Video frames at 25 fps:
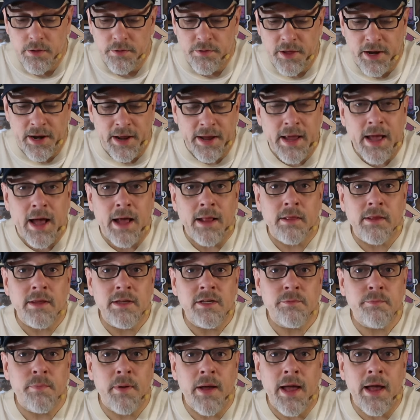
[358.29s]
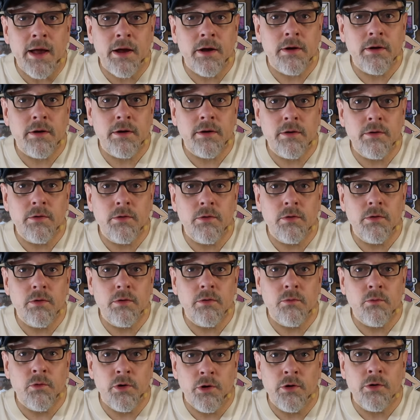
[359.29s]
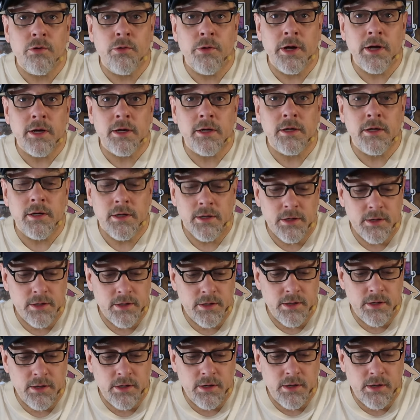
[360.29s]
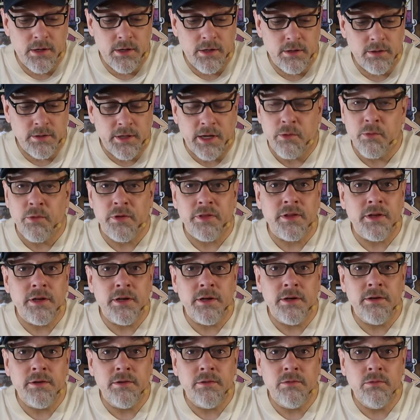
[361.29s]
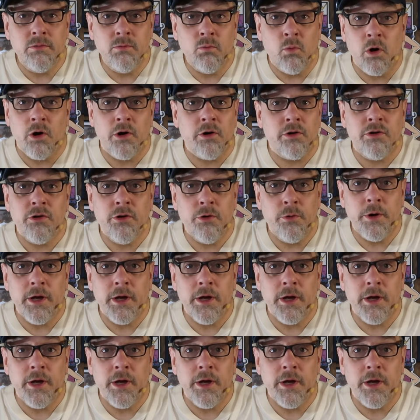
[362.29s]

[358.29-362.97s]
that I got these back real quick, like within one or two